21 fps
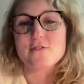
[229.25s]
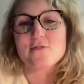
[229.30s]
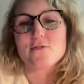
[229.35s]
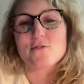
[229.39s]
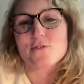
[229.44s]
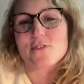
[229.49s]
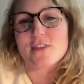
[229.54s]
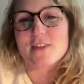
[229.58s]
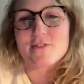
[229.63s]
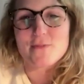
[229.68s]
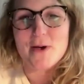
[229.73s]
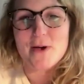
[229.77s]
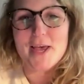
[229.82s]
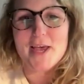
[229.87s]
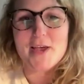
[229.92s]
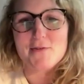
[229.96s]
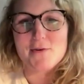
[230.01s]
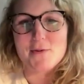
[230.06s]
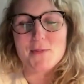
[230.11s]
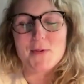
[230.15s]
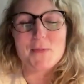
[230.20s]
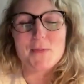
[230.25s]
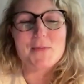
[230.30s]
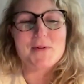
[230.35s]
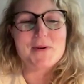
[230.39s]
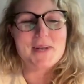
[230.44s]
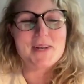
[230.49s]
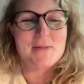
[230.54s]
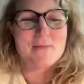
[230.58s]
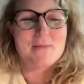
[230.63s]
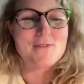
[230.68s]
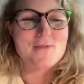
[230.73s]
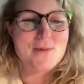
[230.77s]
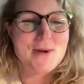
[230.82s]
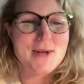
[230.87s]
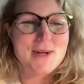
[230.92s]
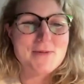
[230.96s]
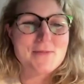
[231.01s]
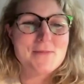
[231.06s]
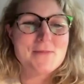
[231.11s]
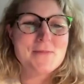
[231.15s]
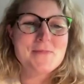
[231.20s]
Of course, that's why I remember them as
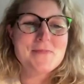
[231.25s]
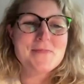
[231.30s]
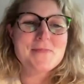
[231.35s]
well.